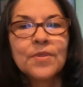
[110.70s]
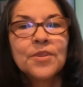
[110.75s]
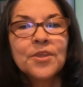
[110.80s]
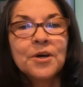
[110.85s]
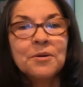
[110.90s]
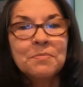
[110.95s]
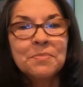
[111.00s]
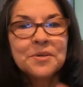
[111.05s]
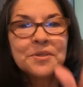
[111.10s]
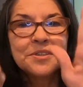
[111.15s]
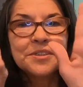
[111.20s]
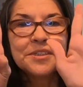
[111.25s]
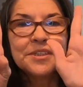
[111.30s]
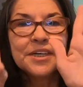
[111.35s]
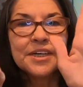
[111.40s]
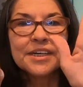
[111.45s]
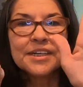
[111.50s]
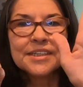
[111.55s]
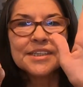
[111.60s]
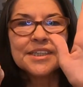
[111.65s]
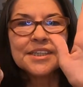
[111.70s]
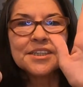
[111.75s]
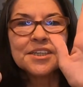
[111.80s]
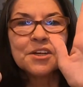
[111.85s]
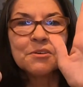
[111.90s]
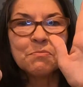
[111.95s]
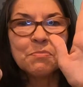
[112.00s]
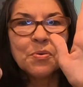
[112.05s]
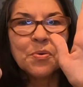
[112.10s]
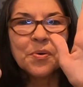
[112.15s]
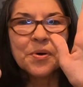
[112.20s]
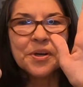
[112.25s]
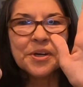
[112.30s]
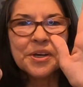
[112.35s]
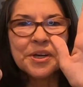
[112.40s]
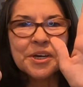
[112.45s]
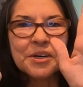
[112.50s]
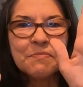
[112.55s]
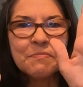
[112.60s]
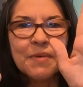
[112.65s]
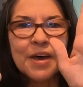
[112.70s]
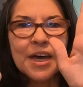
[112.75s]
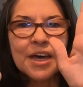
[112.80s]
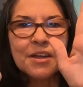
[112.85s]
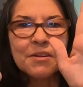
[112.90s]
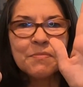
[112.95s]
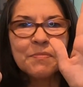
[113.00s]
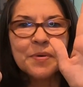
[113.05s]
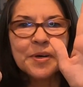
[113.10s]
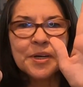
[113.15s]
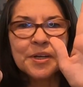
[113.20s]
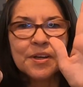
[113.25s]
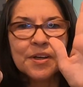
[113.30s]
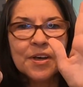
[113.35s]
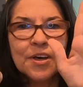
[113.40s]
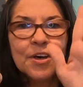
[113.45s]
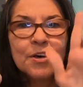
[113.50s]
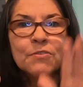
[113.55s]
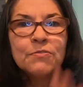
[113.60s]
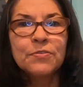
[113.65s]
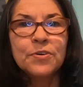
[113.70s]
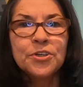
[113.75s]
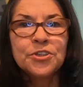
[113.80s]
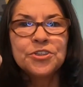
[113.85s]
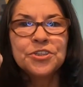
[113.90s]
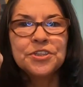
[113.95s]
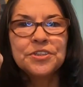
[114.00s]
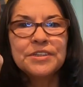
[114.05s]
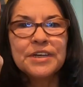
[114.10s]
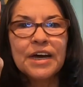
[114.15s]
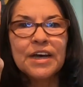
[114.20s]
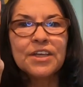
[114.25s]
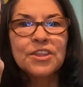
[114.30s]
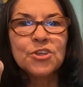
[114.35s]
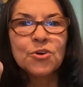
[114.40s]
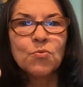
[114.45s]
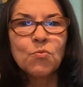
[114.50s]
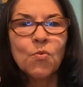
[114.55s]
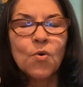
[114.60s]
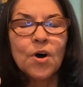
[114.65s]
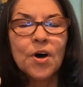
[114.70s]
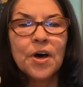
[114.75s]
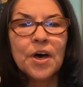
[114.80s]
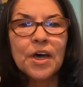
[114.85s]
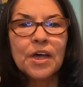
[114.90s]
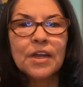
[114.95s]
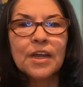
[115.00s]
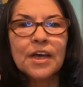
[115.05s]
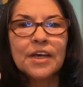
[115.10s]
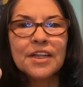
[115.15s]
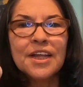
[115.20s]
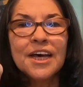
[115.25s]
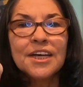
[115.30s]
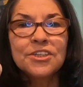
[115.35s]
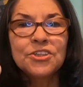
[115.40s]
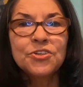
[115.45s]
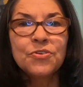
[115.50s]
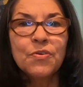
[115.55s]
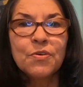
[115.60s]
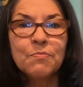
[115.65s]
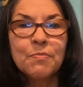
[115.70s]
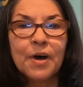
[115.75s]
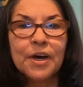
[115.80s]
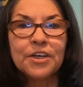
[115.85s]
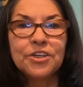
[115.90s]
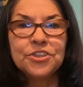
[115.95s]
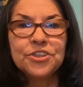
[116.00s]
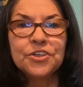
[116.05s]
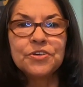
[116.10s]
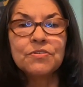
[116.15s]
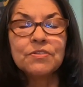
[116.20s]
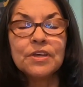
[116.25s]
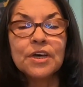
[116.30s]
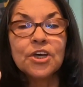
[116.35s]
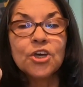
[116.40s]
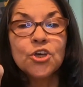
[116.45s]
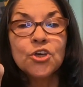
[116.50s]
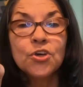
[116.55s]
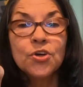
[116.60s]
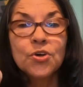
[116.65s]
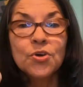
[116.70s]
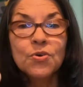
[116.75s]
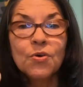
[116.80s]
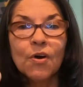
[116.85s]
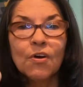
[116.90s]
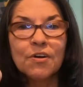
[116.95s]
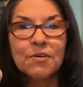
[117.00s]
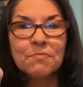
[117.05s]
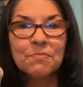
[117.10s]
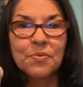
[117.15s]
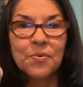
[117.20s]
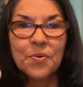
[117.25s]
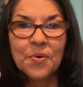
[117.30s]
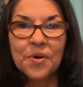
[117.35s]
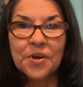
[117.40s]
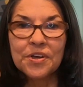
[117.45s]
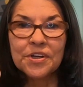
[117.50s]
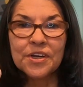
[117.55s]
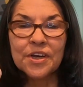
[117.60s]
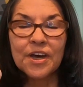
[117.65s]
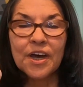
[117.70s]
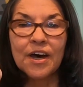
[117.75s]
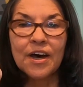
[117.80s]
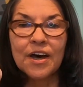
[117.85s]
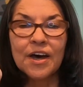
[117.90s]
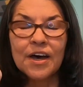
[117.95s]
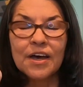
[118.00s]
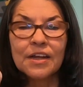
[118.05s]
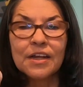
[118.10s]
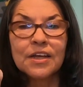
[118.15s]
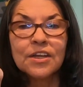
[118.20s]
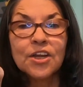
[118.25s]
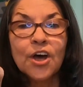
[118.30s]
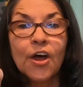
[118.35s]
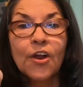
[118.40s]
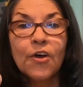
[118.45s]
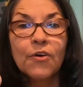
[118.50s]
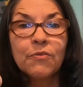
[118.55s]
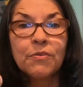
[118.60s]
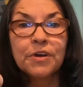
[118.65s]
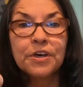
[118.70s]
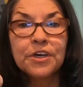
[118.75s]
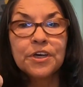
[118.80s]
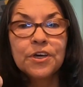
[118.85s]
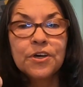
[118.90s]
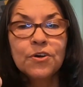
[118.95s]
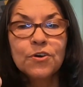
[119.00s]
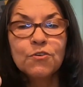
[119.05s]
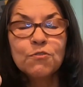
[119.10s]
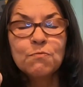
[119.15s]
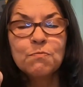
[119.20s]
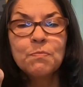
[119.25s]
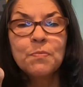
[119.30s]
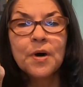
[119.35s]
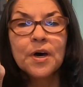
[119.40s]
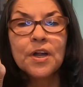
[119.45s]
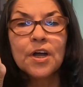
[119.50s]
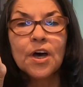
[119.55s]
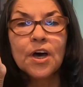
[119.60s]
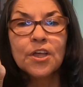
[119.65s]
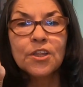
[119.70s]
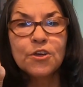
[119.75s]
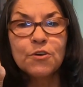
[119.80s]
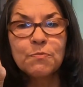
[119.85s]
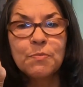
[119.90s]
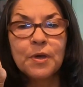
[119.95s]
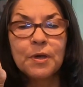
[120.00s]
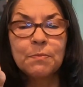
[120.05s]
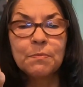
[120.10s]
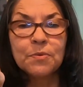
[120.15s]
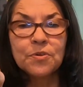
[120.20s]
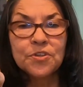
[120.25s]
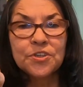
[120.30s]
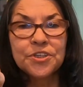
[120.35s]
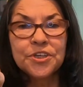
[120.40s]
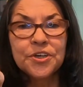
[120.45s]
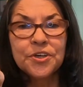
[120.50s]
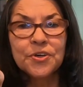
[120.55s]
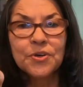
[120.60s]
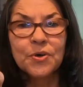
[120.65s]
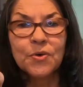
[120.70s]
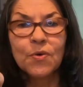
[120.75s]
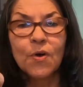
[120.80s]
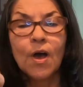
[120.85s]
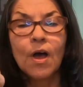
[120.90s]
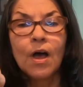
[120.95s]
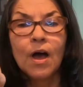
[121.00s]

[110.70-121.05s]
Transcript: Number 6 is an important commandment. First, you take the 1, and that's to remind you that you are important to God, and not only you, but other people too.